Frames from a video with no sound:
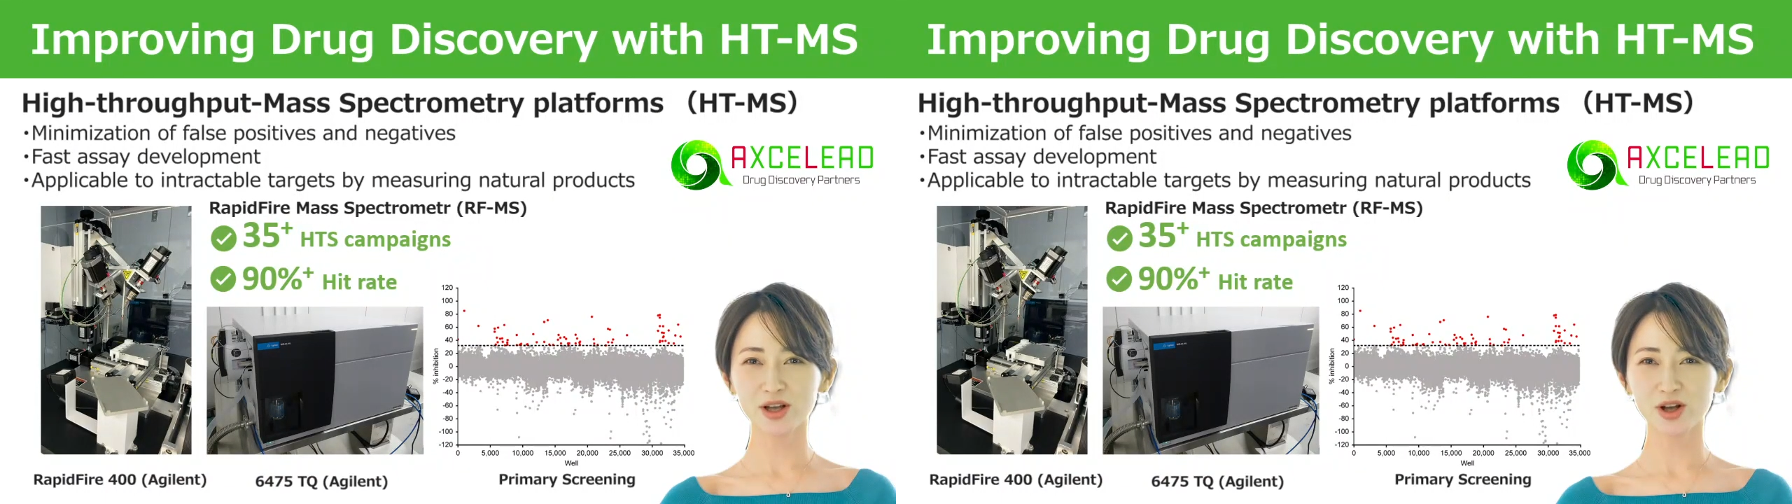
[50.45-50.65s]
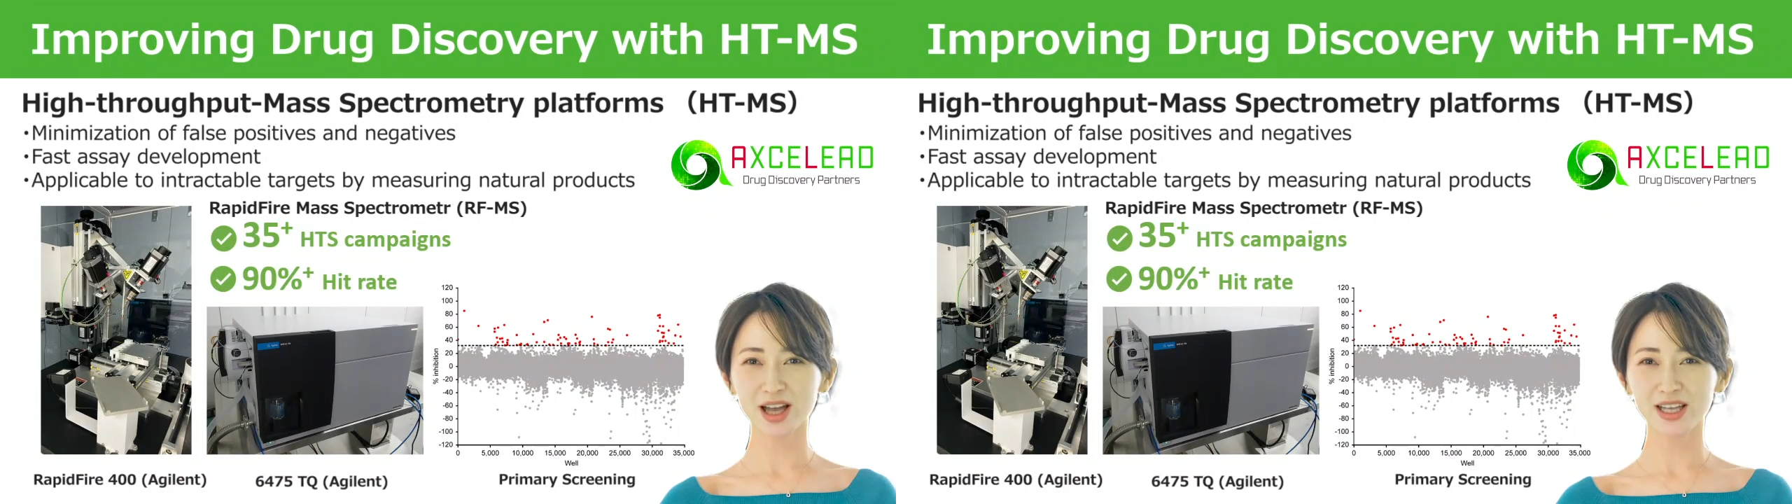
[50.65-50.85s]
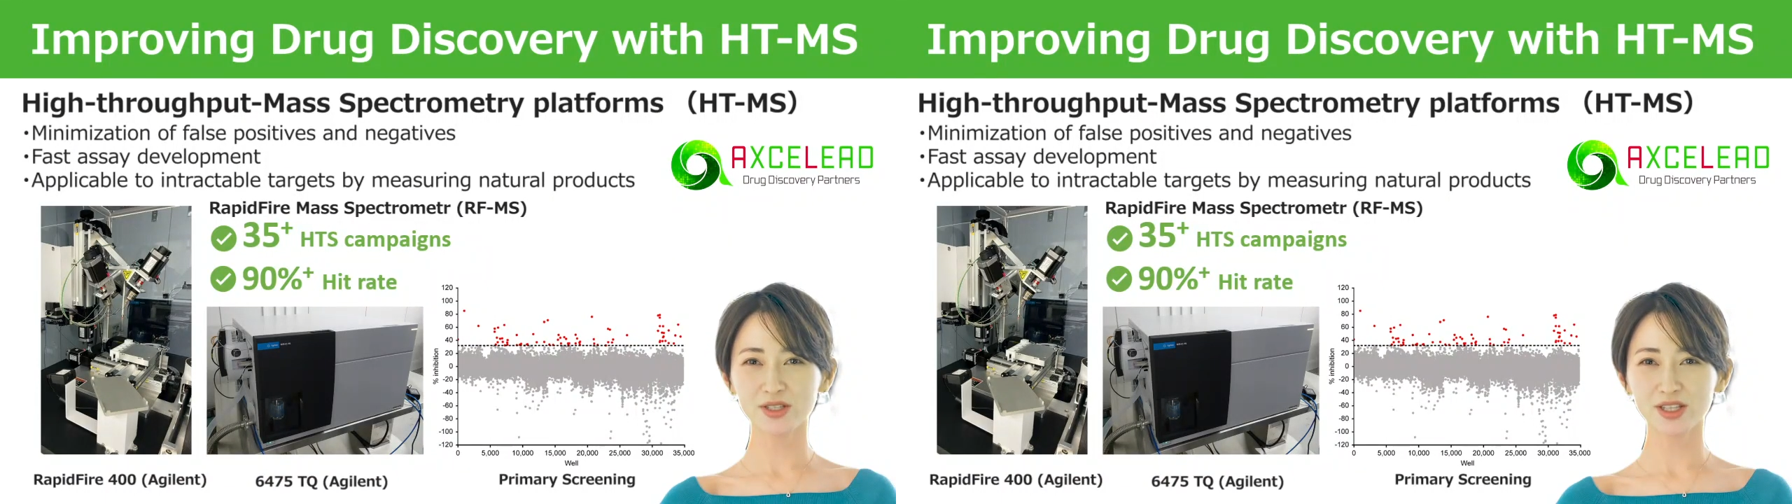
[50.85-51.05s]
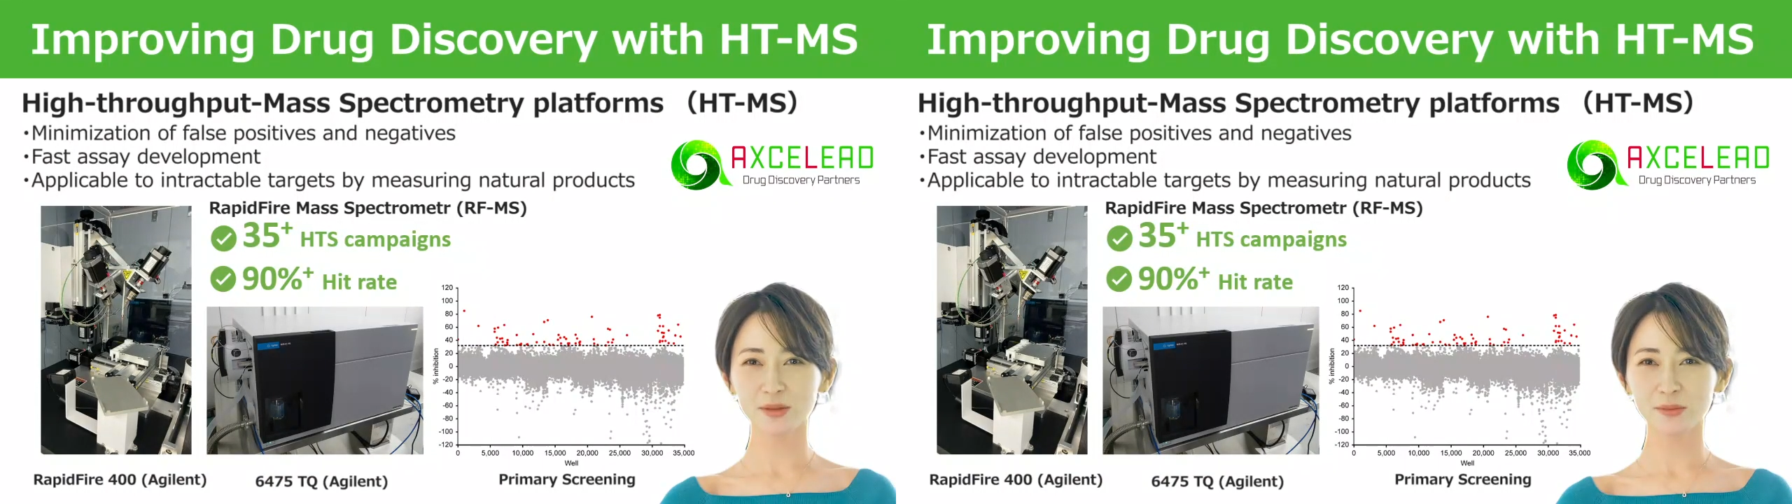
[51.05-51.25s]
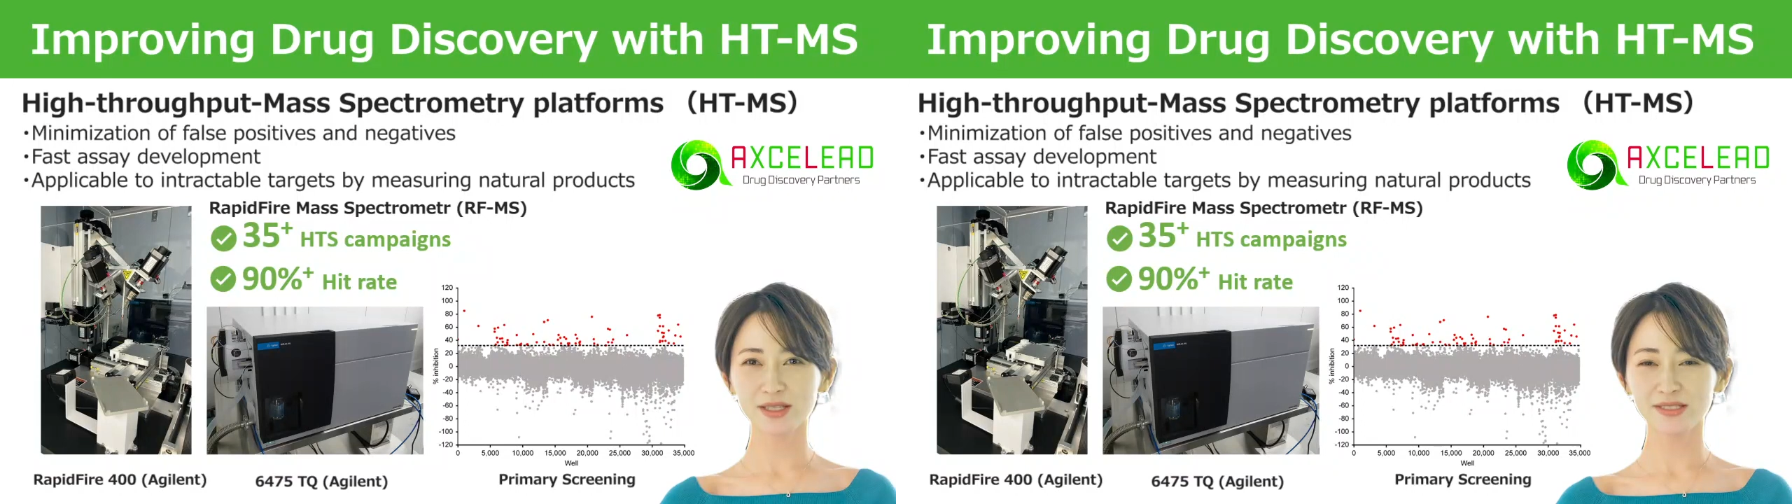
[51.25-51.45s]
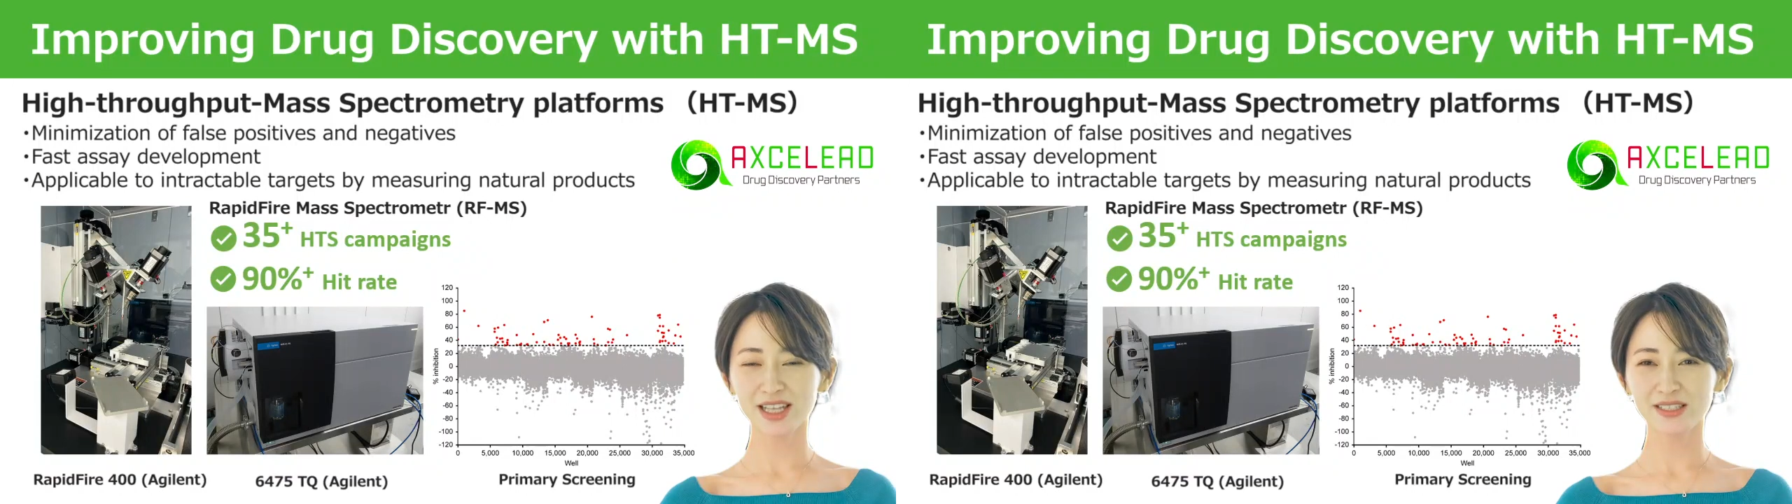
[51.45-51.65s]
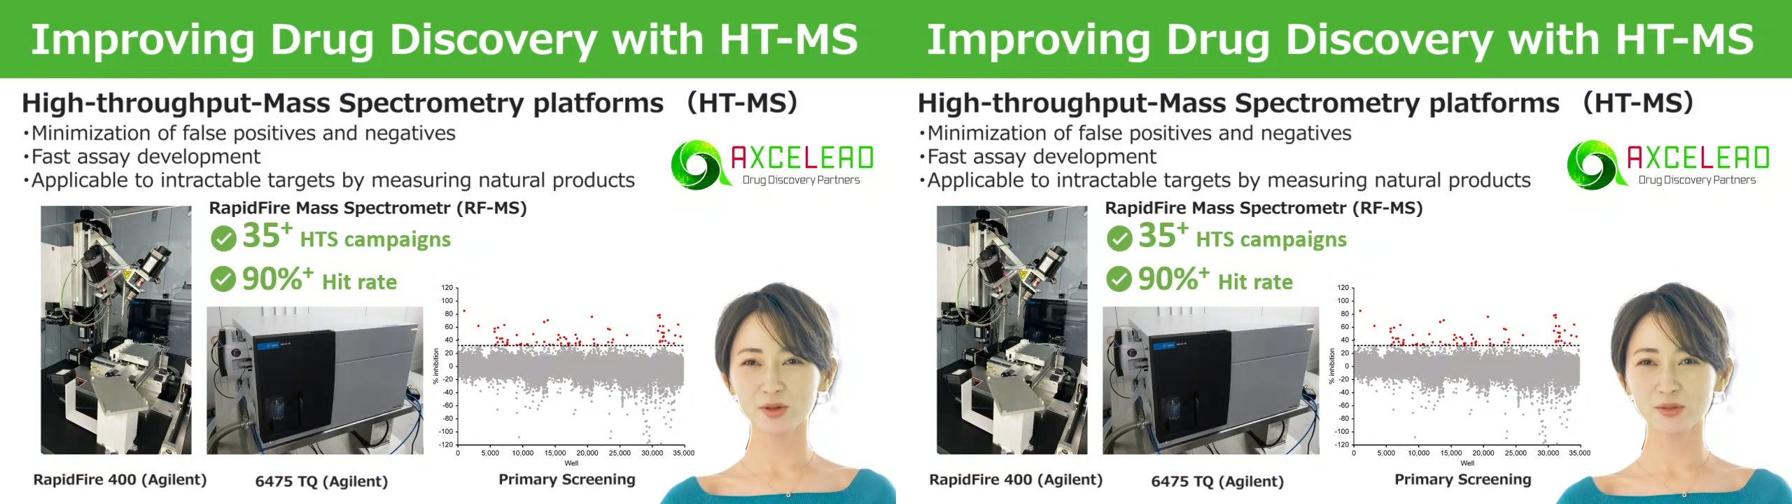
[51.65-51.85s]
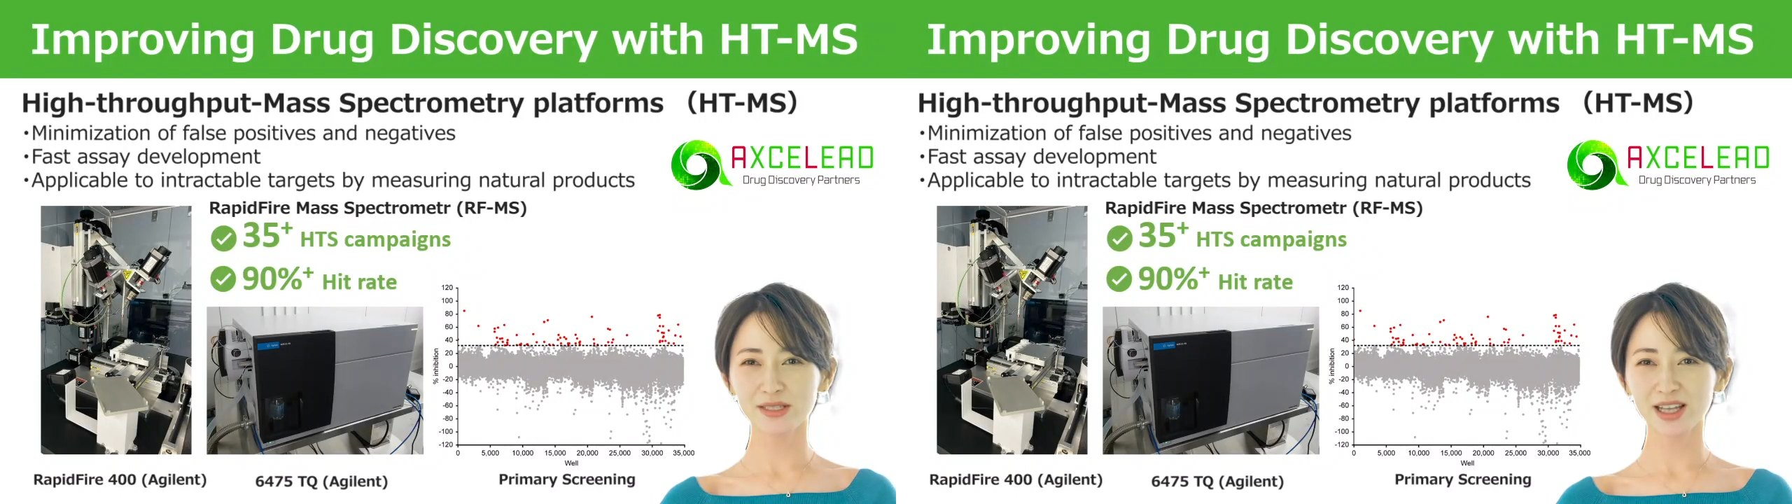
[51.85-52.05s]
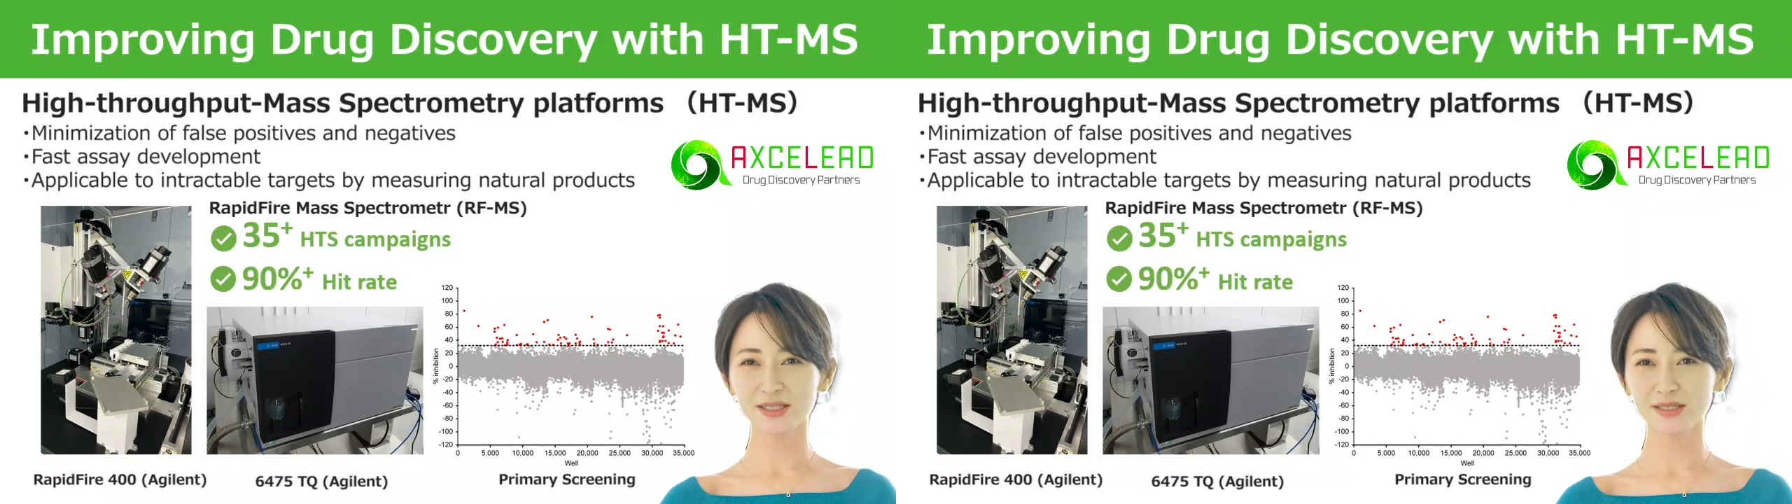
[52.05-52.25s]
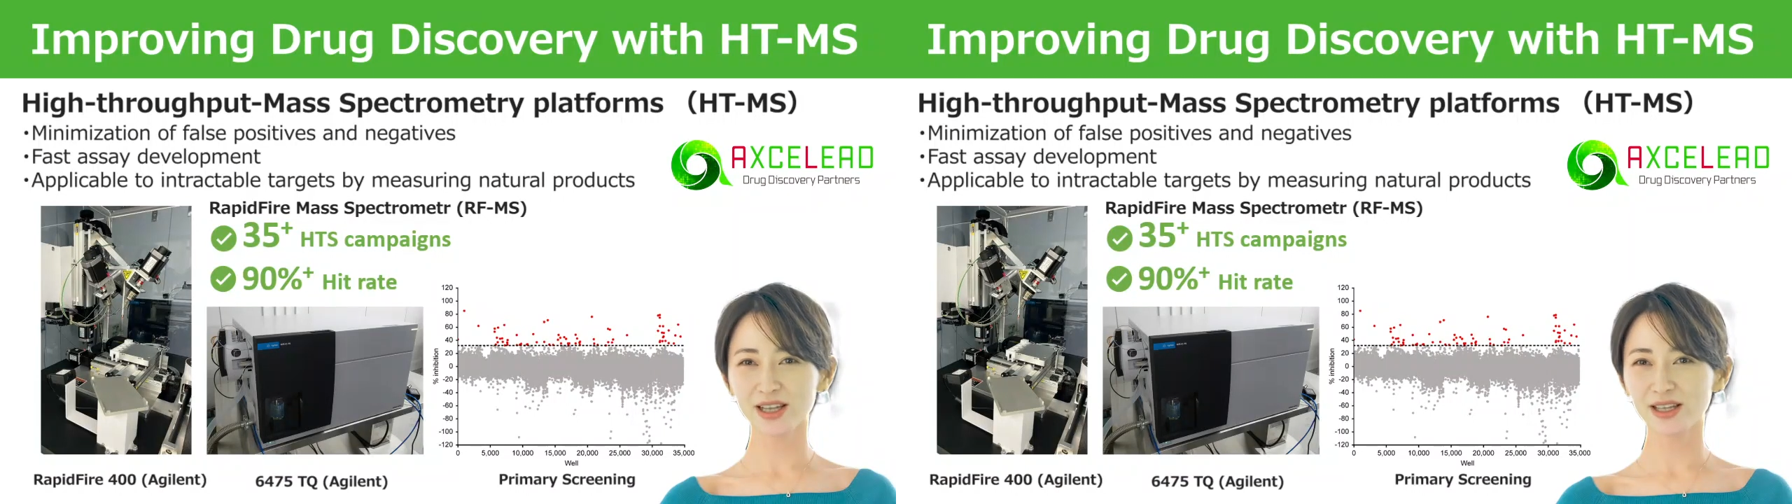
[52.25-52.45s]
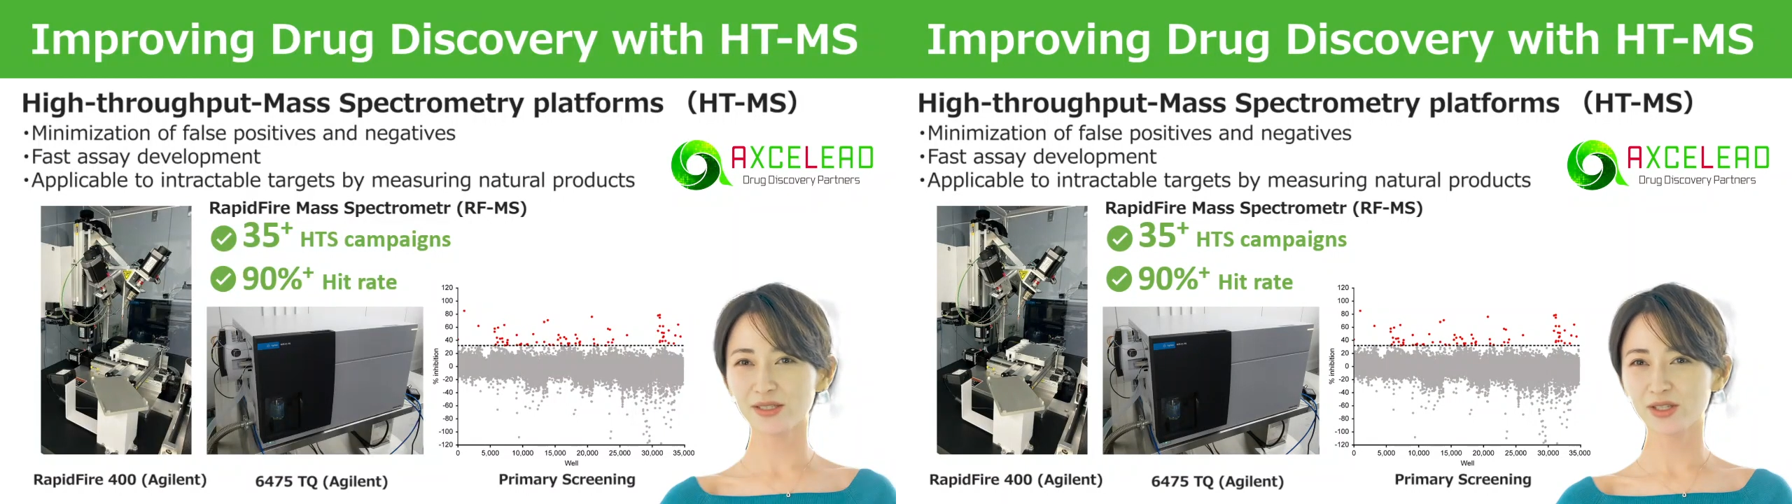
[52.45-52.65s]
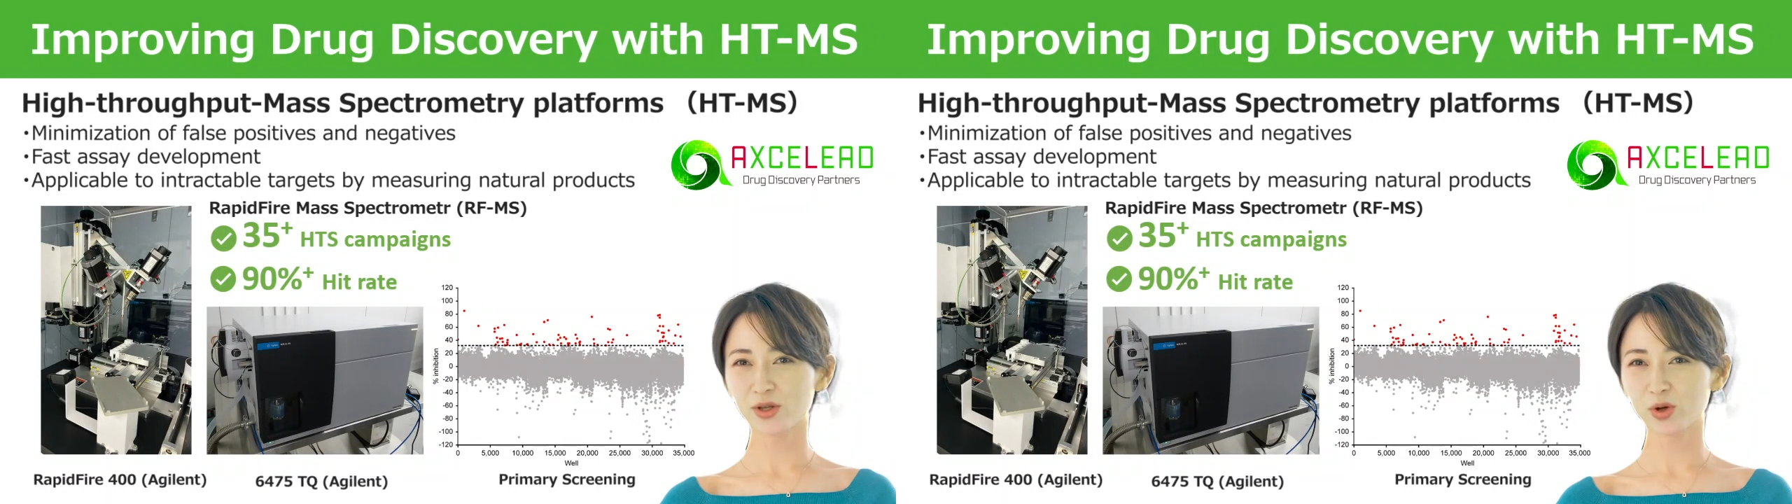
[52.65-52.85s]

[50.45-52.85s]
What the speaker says: Our HTMS takes only 10 seconds